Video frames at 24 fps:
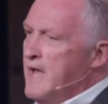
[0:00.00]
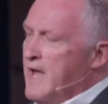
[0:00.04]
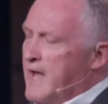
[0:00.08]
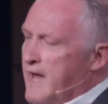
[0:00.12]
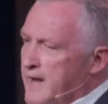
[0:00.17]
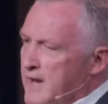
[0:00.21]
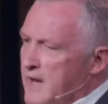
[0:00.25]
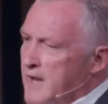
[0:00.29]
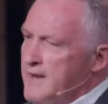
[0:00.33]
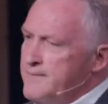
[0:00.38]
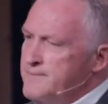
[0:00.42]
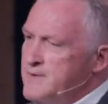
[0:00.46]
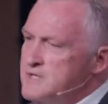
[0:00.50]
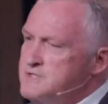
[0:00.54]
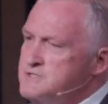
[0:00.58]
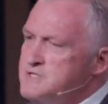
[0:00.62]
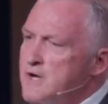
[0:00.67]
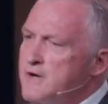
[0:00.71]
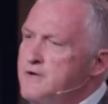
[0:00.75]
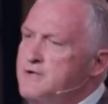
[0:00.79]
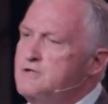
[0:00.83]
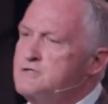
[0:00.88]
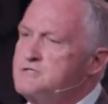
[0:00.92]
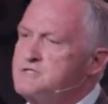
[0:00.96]
And let me
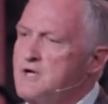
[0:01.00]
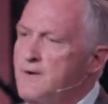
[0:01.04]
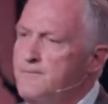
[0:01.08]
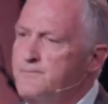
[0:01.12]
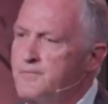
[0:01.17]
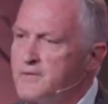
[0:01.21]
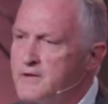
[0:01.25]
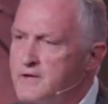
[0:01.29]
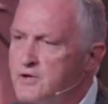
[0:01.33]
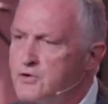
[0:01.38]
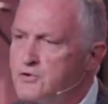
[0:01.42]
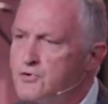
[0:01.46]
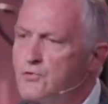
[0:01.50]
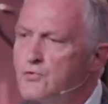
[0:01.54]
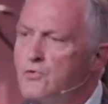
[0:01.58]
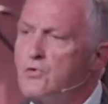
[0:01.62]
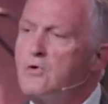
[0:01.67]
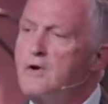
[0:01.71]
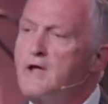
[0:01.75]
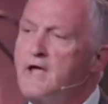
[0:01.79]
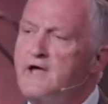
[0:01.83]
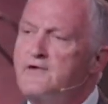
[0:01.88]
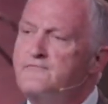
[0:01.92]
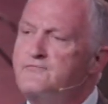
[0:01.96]
tell you something
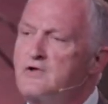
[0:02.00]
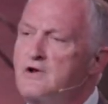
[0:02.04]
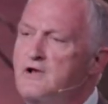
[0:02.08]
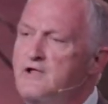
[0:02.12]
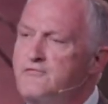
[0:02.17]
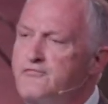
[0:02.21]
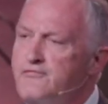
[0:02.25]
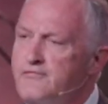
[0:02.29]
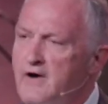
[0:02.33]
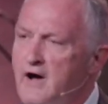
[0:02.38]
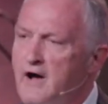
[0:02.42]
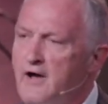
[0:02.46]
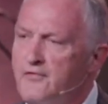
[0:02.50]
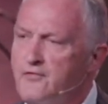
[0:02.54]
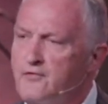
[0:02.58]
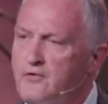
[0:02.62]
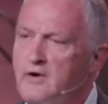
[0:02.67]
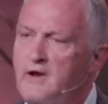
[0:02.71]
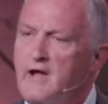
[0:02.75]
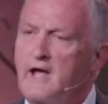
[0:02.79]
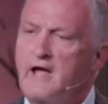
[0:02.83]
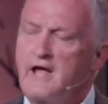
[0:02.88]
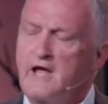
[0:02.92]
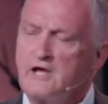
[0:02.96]
your Heavenly Father